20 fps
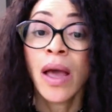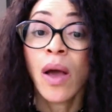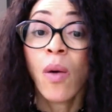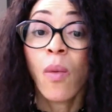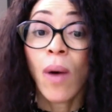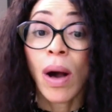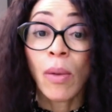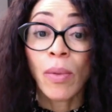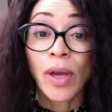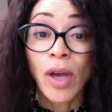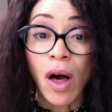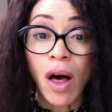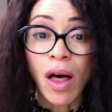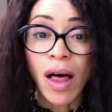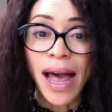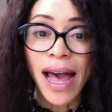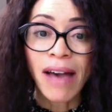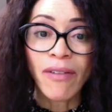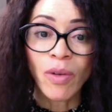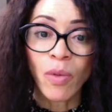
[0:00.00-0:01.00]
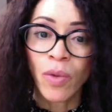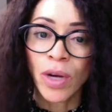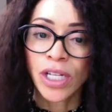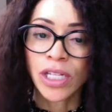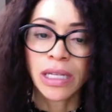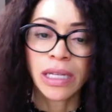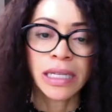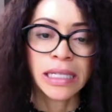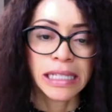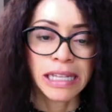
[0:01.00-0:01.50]
While we all have a
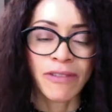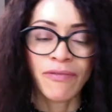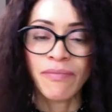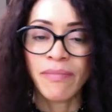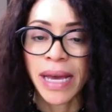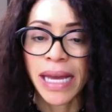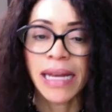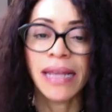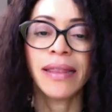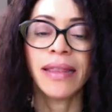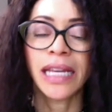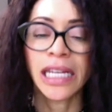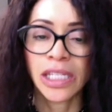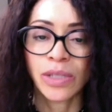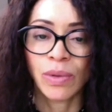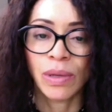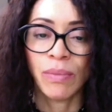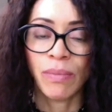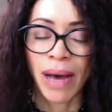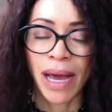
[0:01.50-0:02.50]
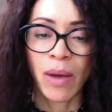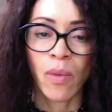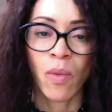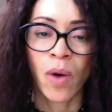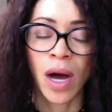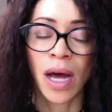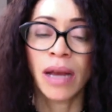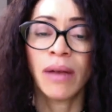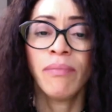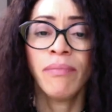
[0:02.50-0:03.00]
wish list of many things we might want,